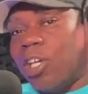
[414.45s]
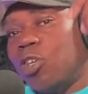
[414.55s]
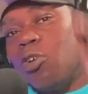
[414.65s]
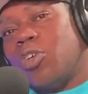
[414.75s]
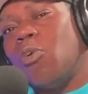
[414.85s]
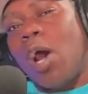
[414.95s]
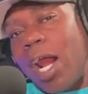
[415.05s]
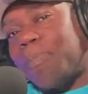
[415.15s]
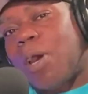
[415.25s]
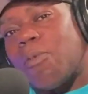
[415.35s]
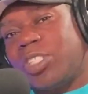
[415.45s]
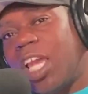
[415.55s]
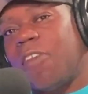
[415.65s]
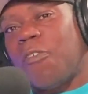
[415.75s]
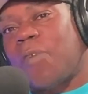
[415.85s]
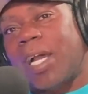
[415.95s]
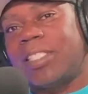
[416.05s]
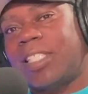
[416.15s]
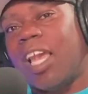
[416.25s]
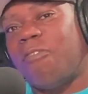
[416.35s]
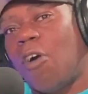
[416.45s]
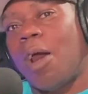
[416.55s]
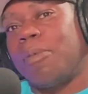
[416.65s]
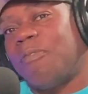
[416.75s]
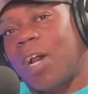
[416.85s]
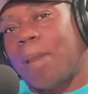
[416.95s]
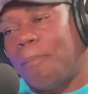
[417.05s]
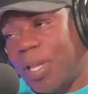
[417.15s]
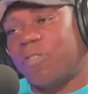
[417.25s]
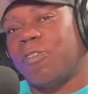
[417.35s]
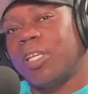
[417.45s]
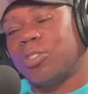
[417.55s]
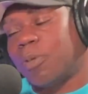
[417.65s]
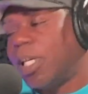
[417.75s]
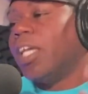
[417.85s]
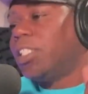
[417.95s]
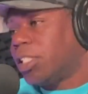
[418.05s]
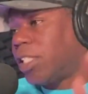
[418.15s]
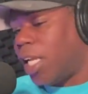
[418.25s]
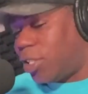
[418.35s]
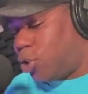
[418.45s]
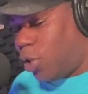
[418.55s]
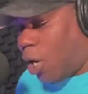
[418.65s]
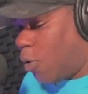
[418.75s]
you, you are up there with Jake from fucking State Farm, you fucking bitch for this one, just to let you know.